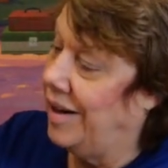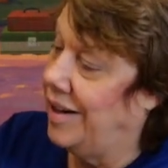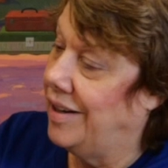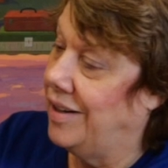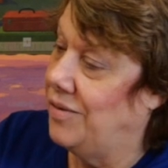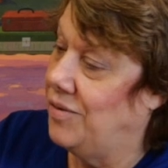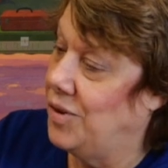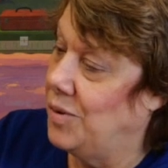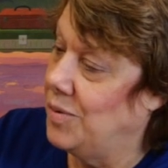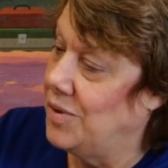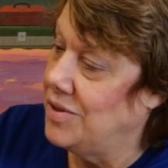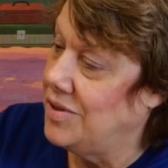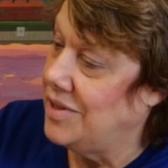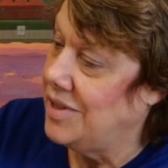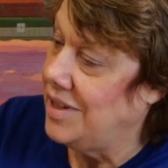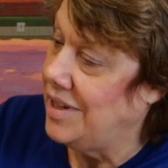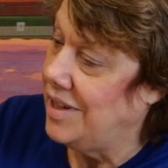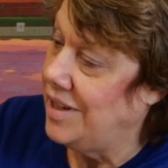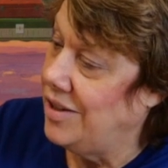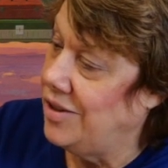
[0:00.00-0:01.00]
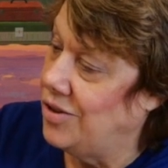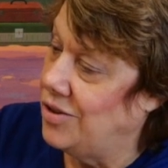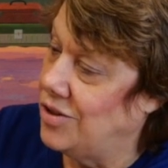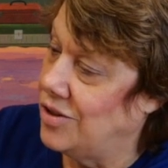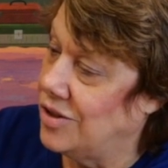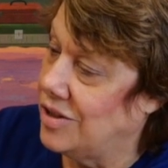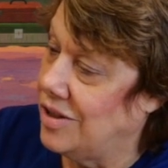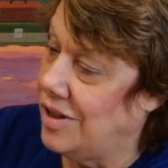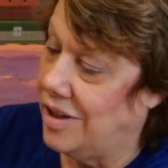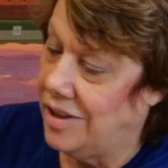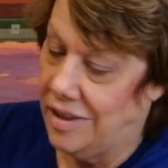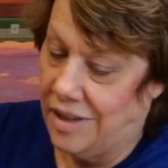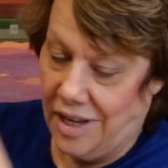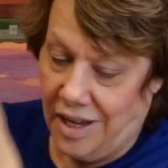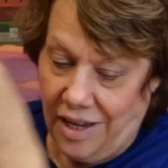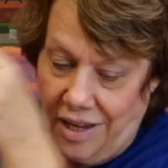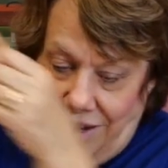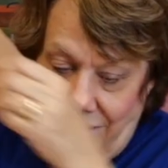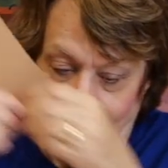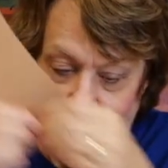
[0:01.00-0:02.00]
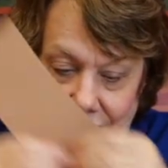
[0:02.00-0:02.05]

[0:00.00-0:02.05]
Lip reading: And if you will see, you just cut that.